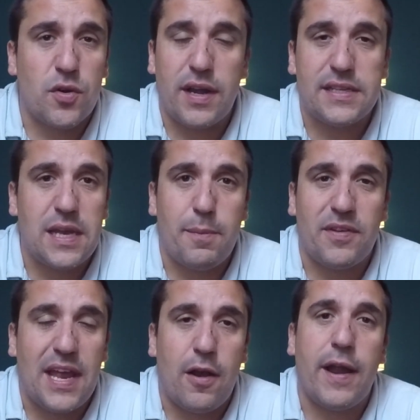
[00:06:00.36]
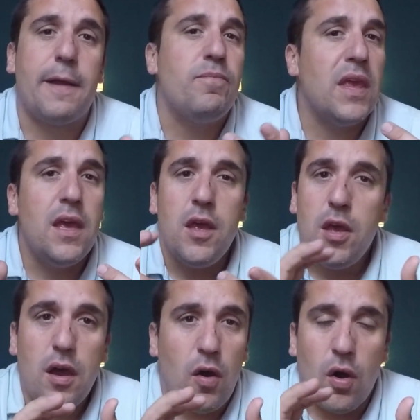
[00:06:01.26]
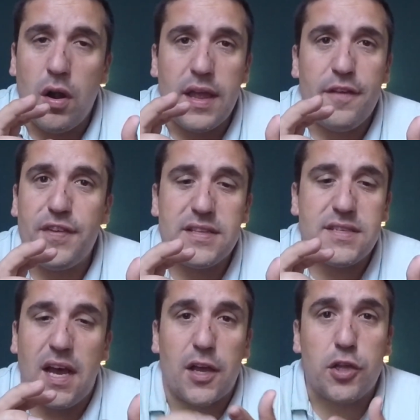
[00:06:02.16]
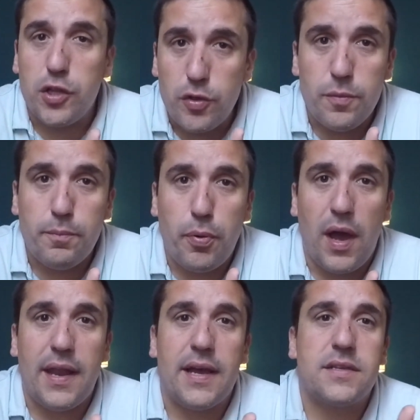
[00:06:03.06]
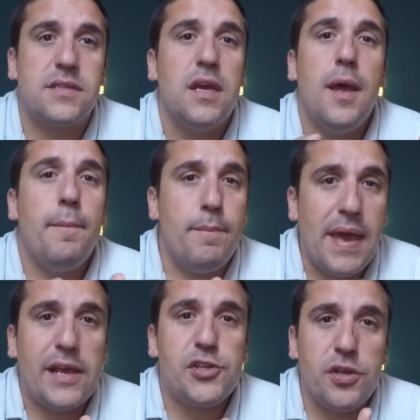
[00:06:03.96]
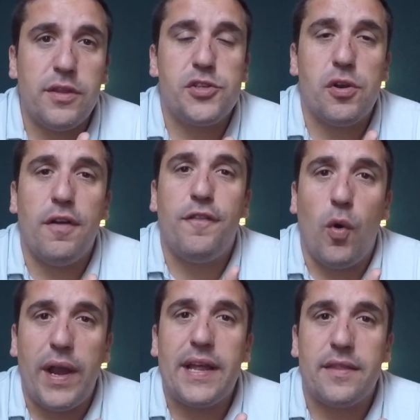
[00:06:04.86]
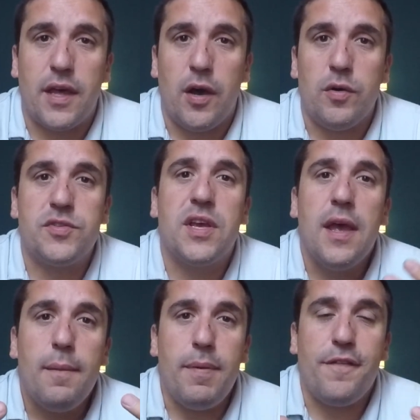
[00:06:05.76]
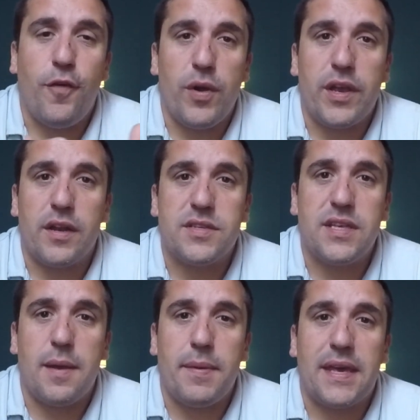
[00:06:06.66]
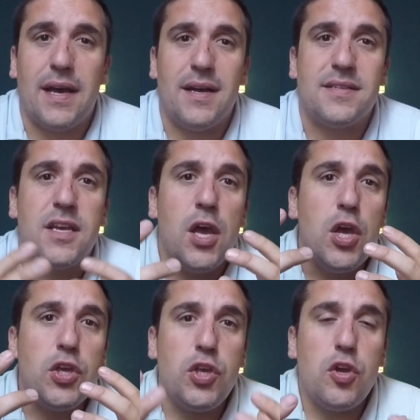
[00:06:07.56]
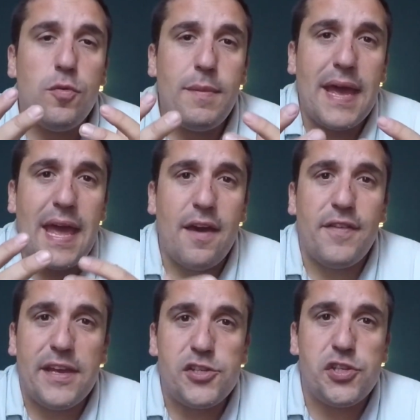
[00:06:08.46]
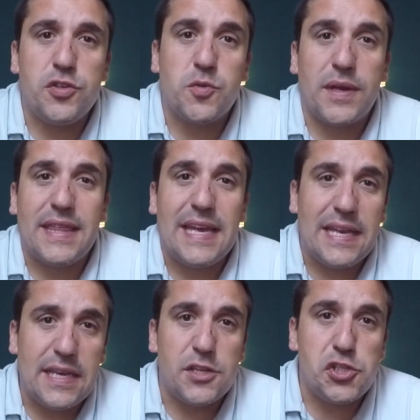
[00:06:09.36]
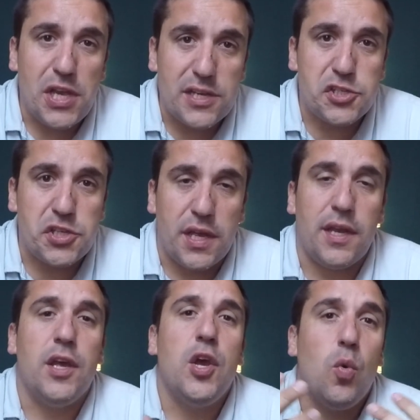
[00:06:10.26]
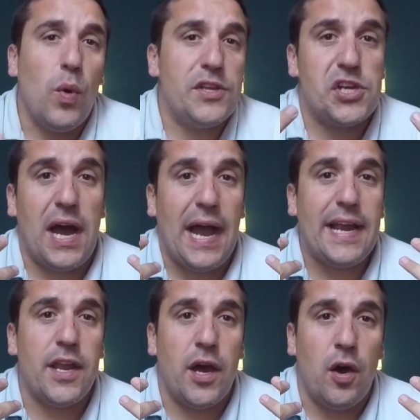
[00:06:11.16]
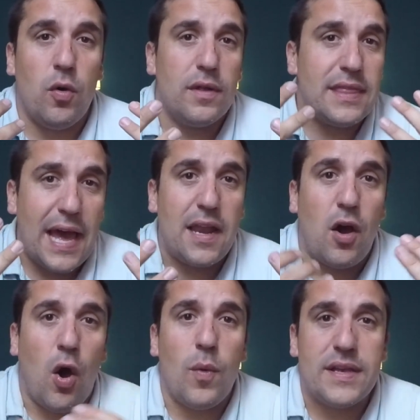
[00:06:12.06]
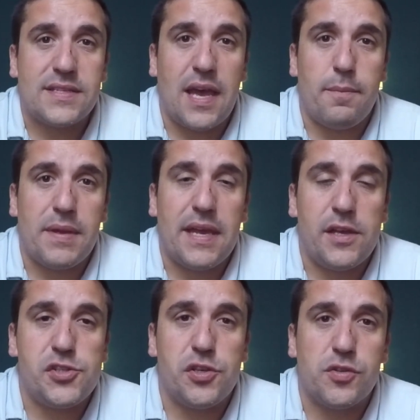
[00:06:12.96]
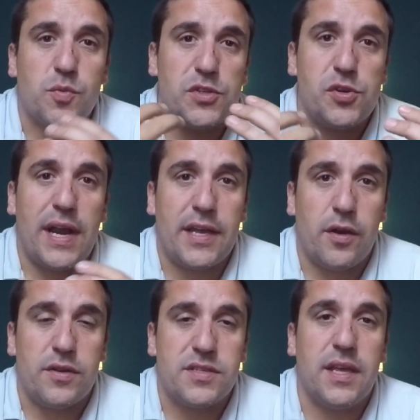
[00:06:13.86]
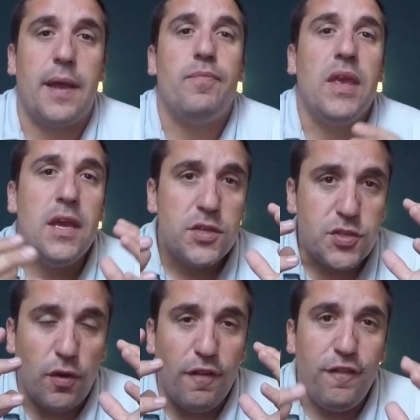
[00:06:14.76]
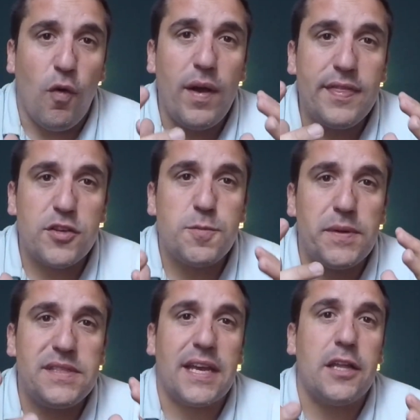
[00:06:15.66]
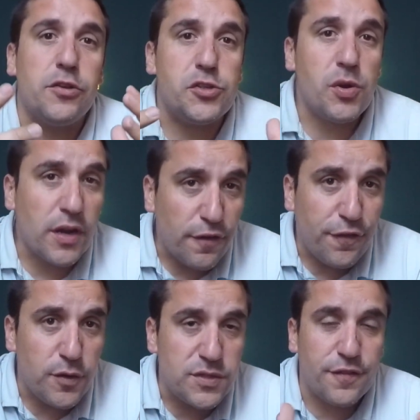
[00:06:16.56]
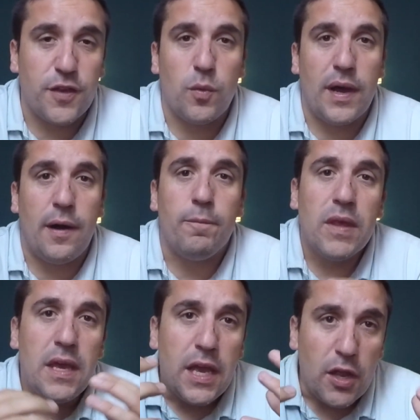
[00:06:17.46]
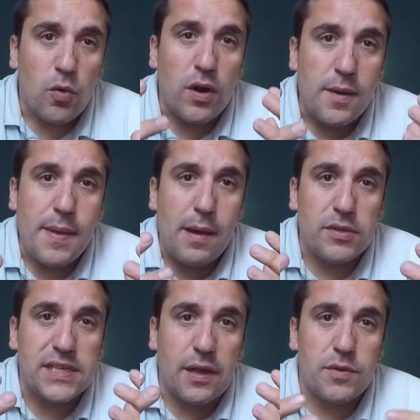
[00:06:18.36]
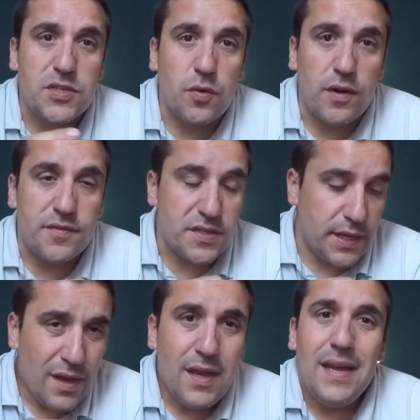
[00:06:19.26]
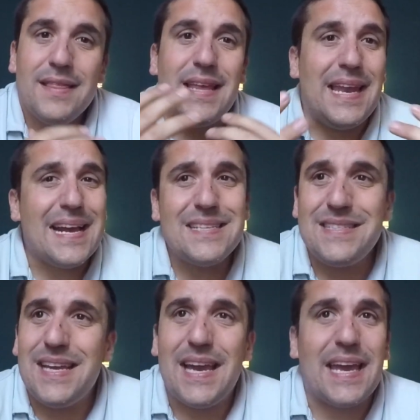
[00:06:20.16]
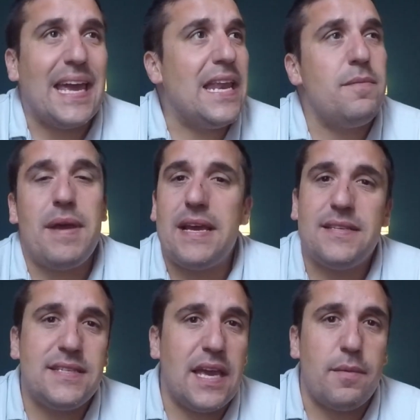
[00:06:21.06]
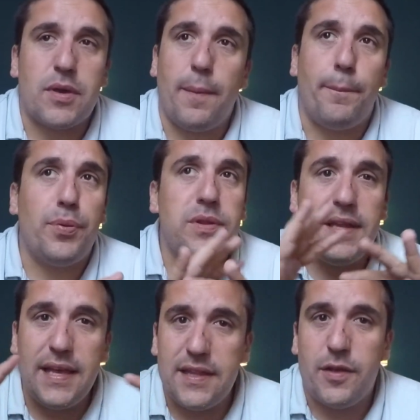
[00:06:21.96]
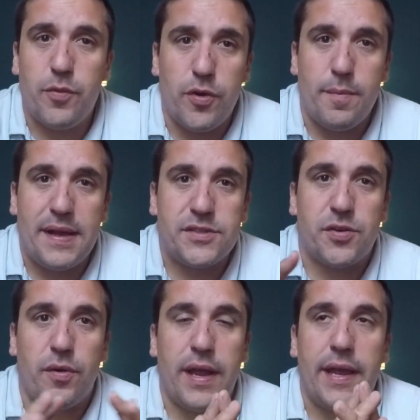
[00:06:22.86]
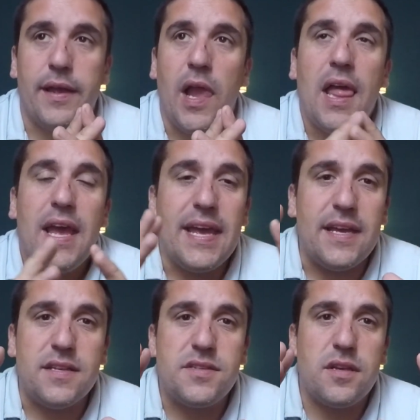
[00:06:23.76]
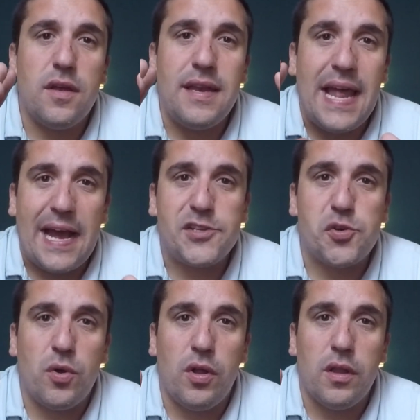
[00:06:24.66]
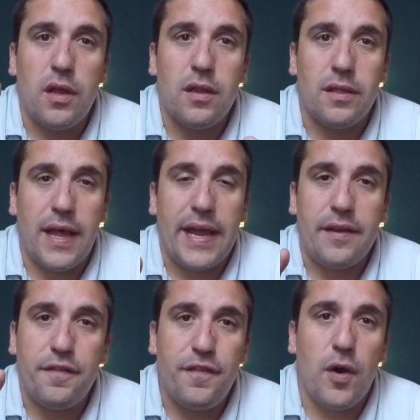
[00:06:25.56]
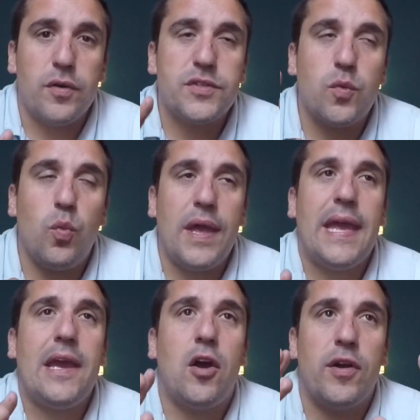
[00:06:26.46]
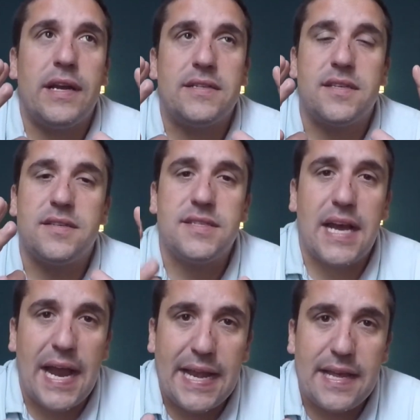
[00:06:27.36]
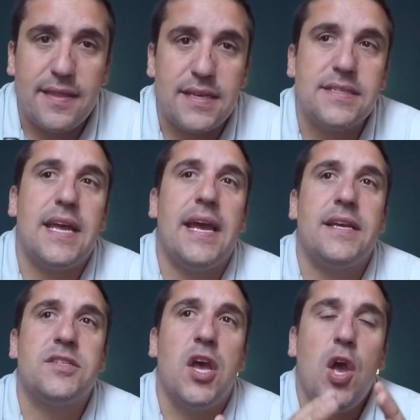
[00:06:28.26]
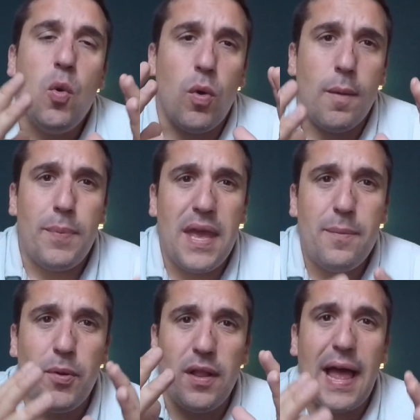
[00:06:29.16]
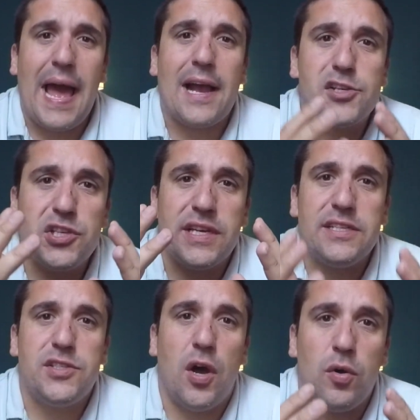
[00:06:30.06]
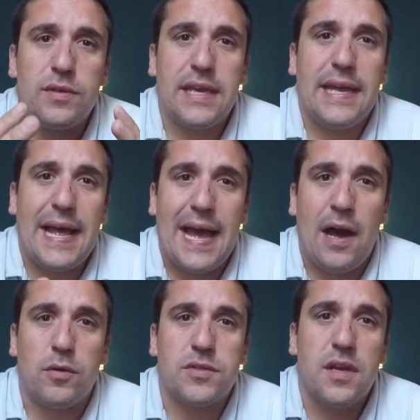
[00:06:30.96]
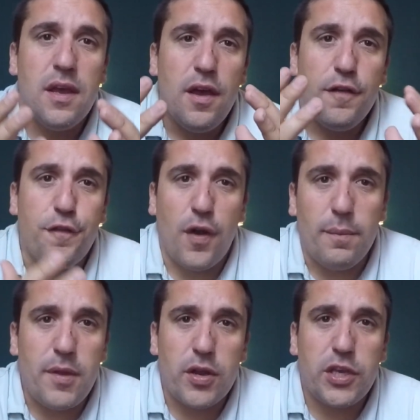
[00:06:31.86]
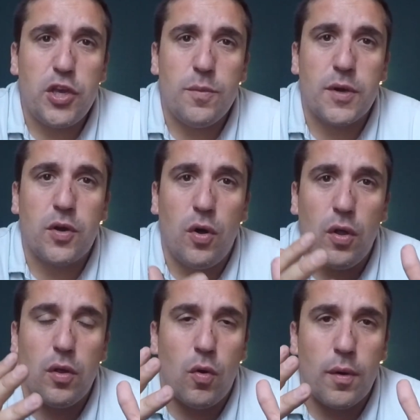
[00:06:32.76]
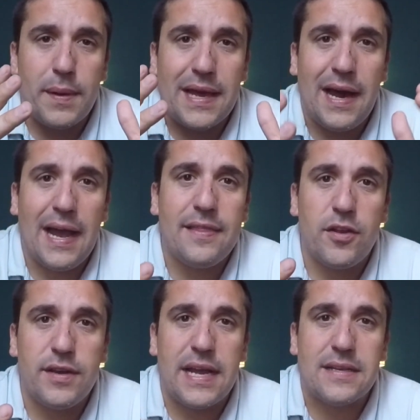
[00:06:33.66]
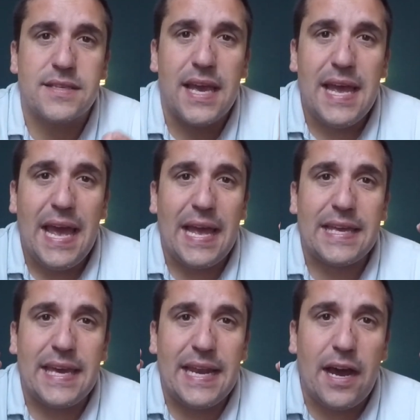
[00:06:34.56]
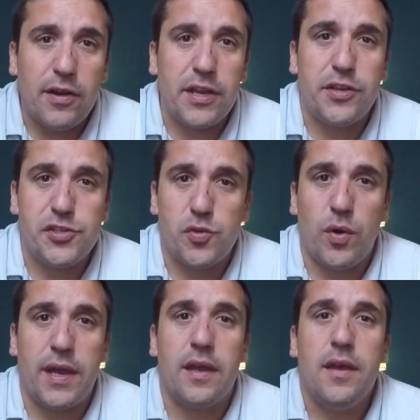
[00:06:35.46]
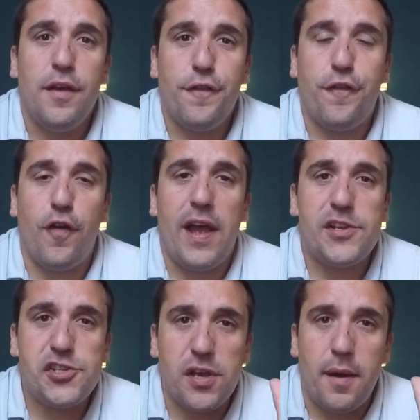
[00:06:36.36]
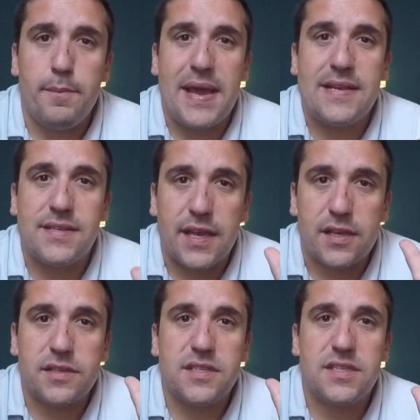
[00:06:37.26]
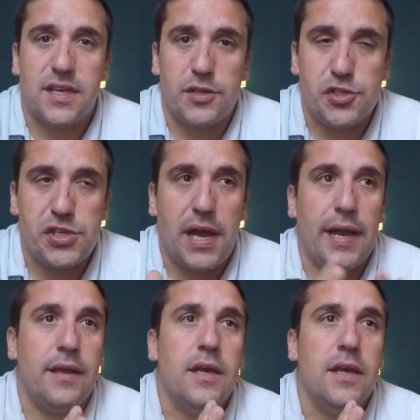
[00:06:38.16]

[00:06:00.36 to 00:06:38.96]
or any type of dairy, or if it's gluten products, make sure that you're avoiding those before you go to sleep, because you may have issues with indigestion, which I know that always kept me issues with trying to go to sleep. So avoid those particular trigger foods, if you will, in order to be able to get restorative sleep. The next thing, and it may seem completely rudimentary, is natural light. Folks, we are in a society these days where people actually don't get out from their cubicle or behind their desk and get out and enjoy fresh, amazing sunshine.